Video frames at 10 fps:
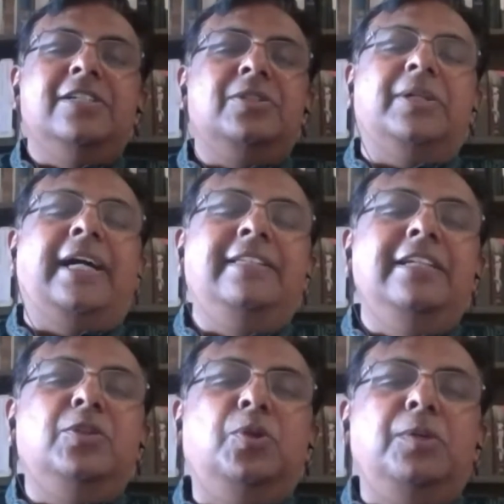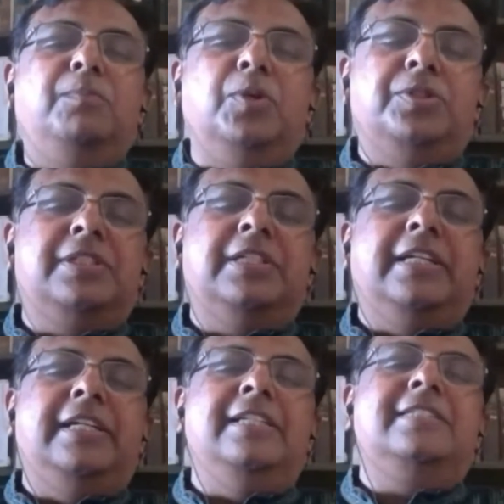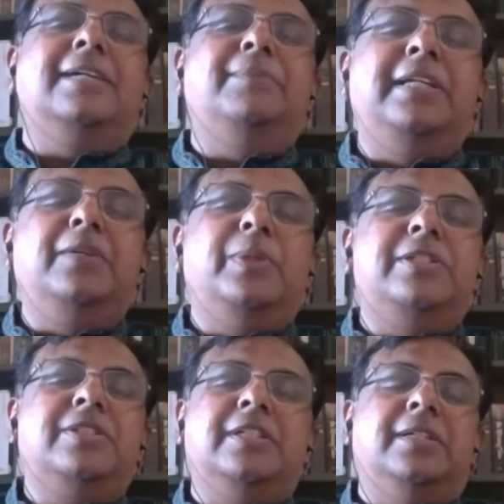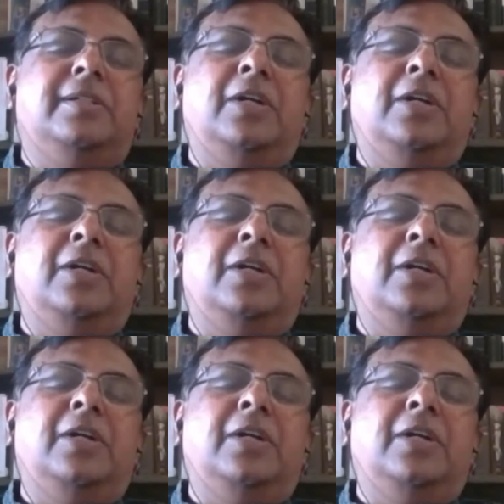So I think good books is something which I